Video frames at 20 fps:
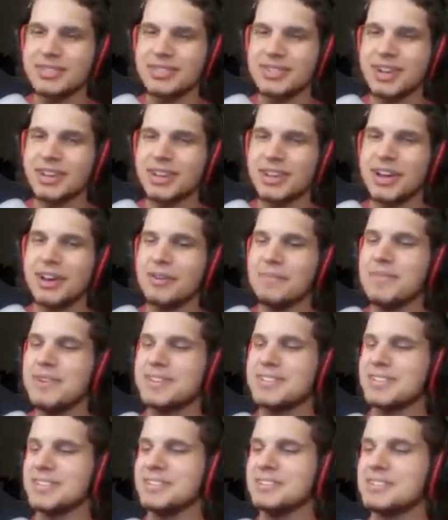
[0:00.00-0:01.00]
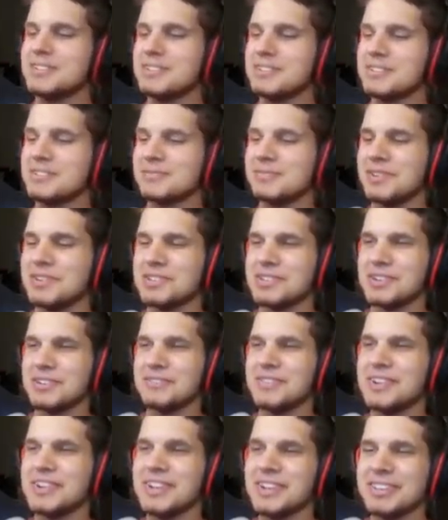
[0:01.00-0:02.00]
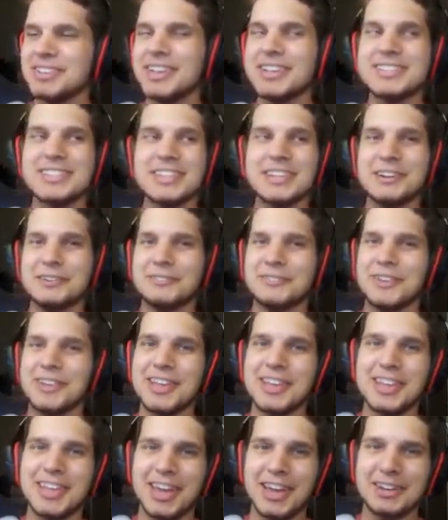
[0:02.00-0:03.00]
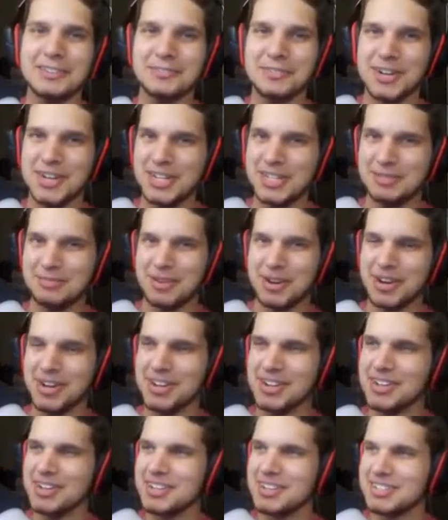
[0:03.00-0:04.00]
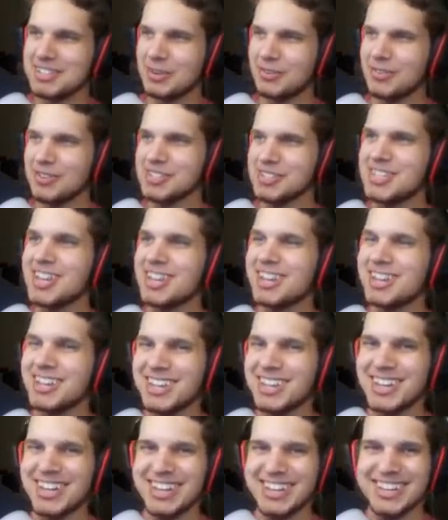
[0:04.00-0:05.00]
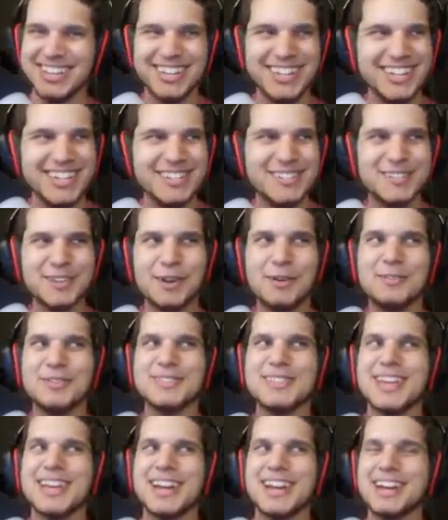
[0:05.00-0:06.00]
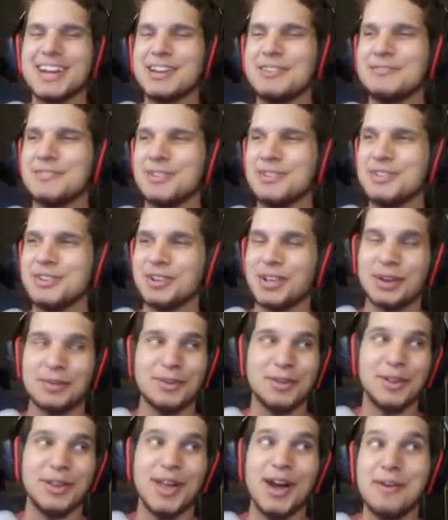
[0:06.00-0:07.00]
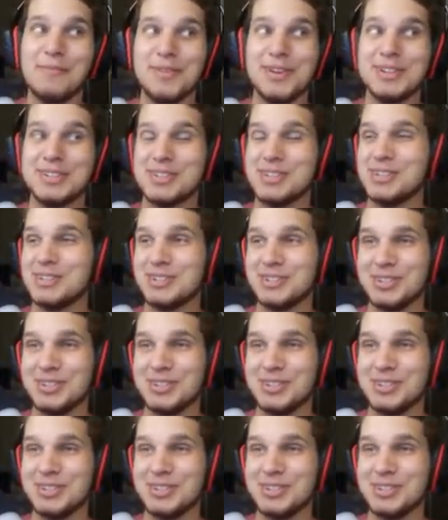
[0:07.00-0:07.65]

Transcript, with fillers: Allow me to introduce myself. That's like your freaking catchphrase, bro. Someone's like, I need food, and you're like, well, allow me to